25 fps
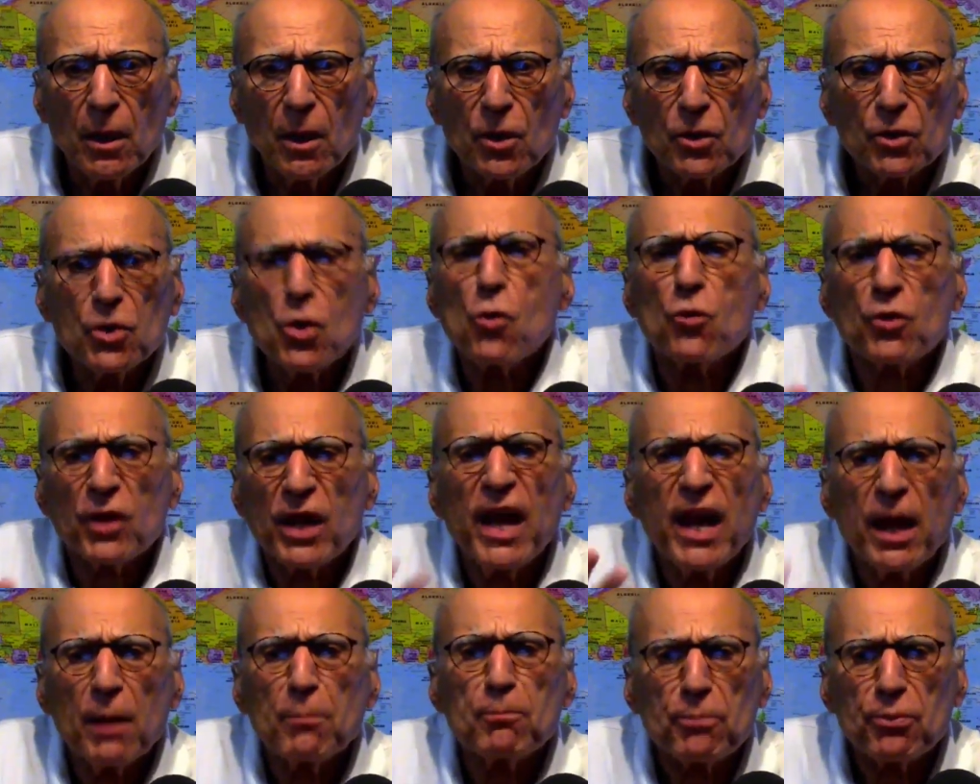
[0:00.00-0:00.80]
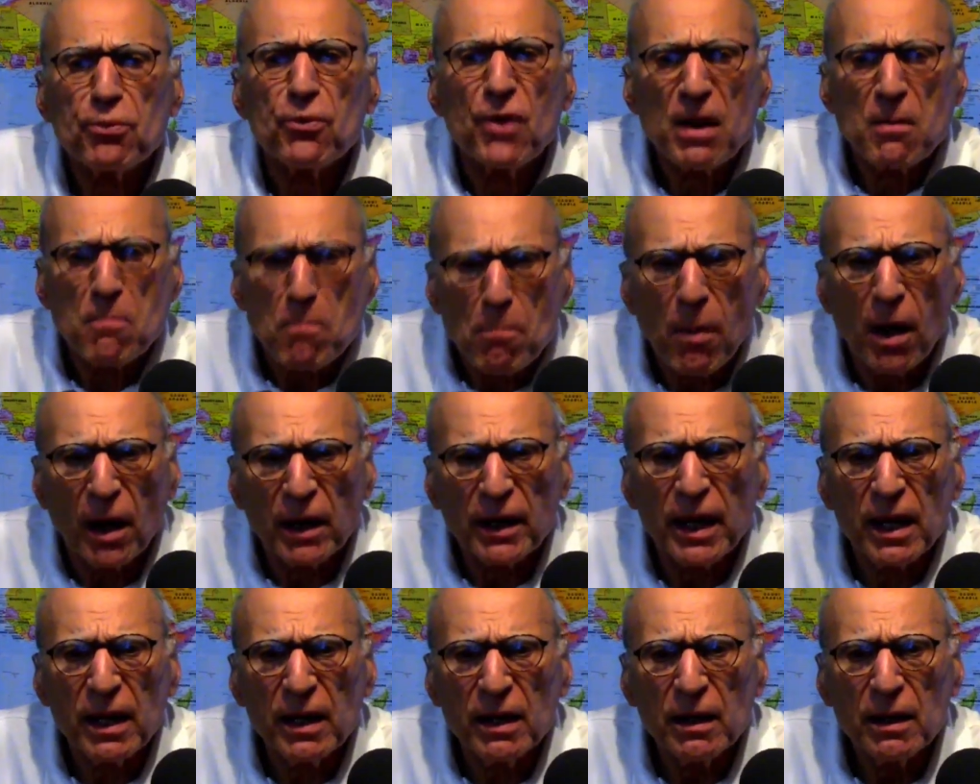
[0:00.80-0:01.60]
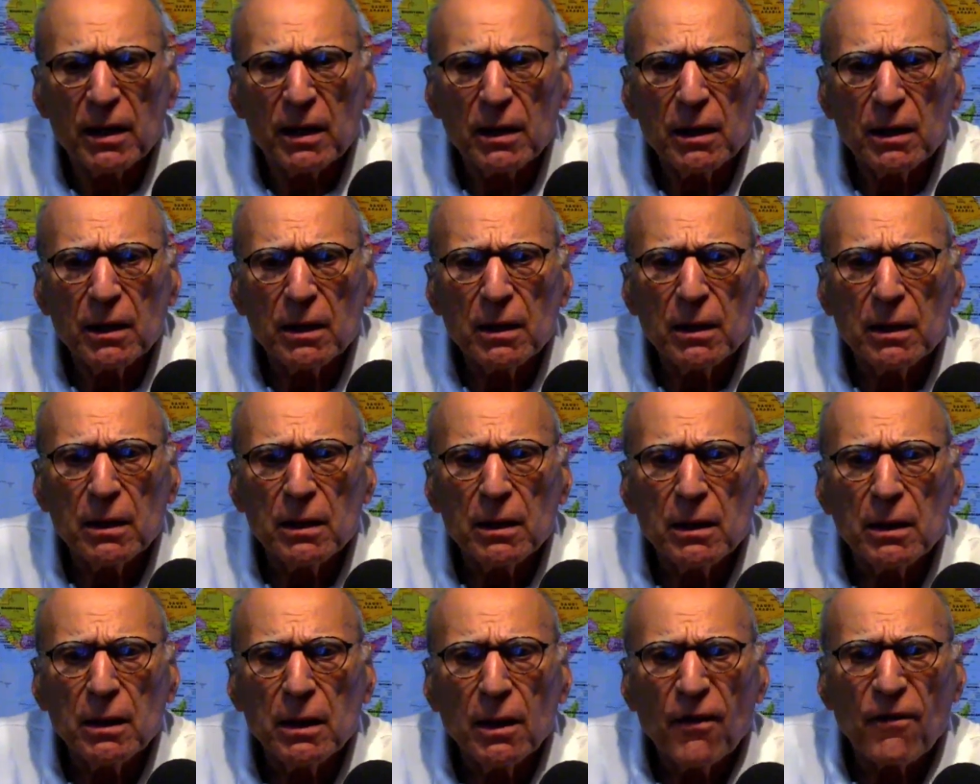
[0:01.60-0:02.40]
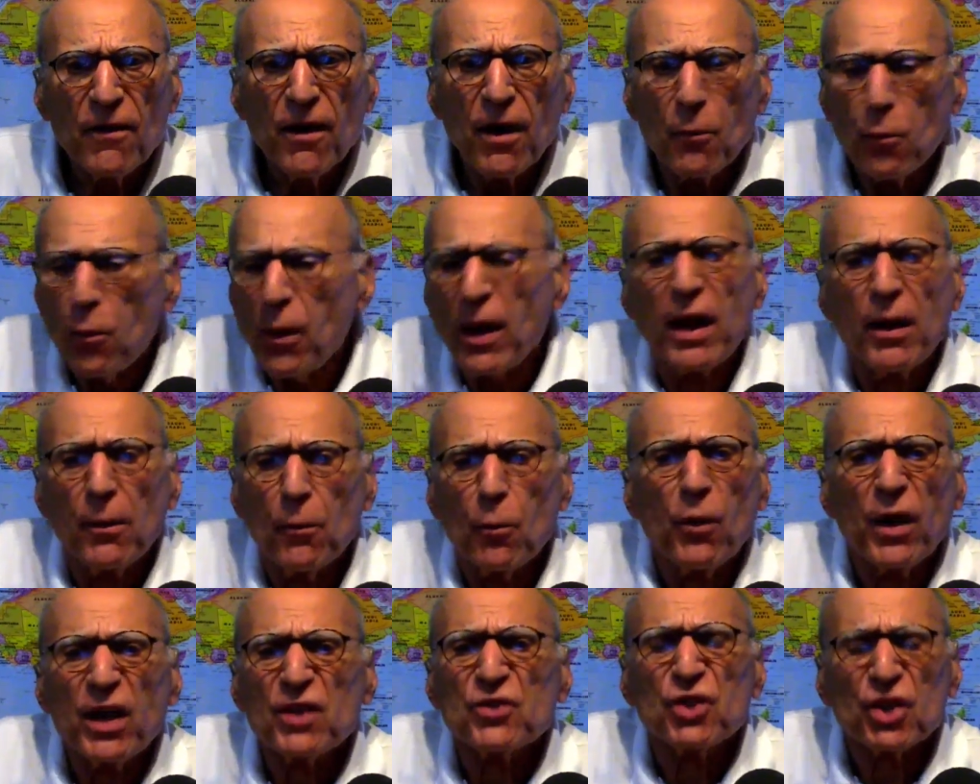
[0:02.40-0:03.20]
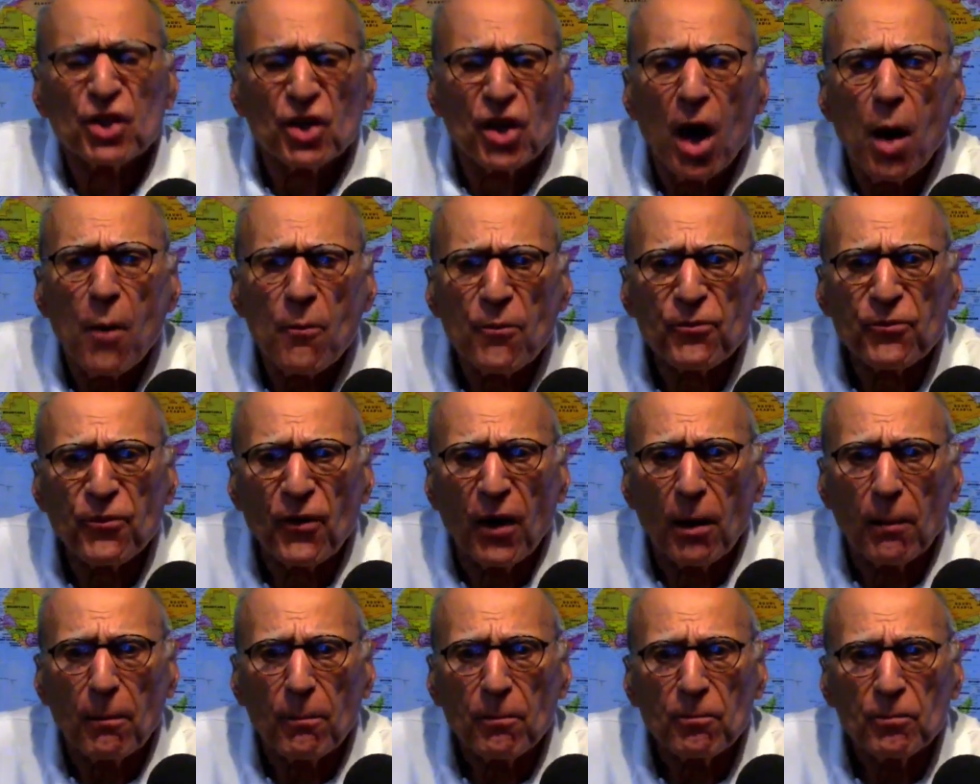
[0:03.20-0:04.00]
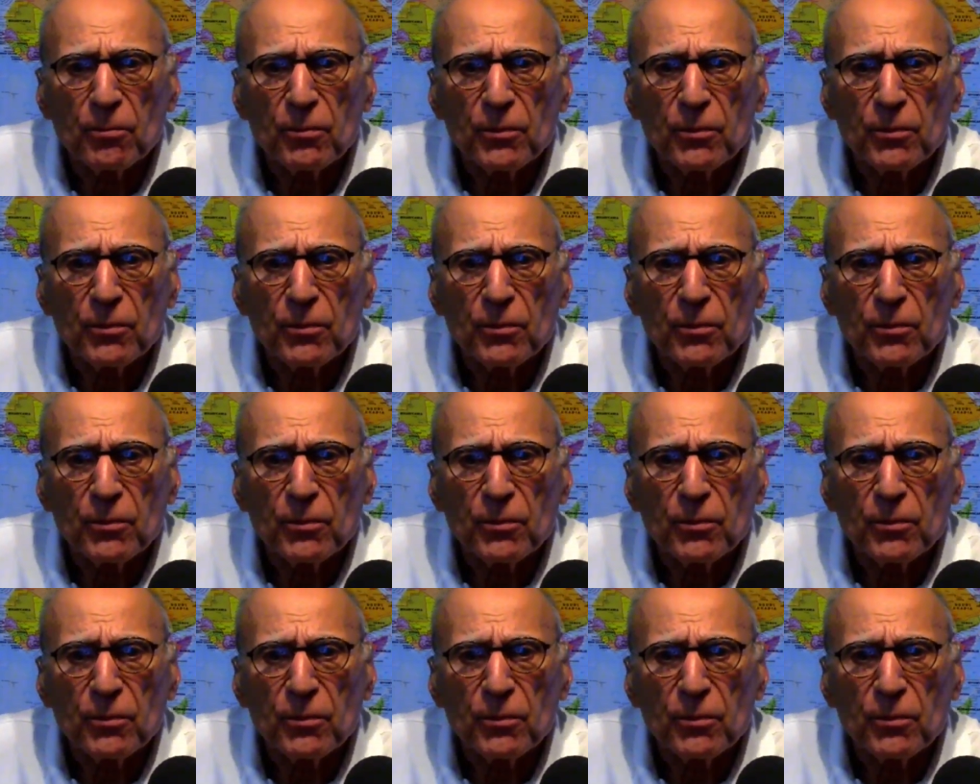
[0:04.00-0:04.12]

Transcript: You can't print money. Where's it come from?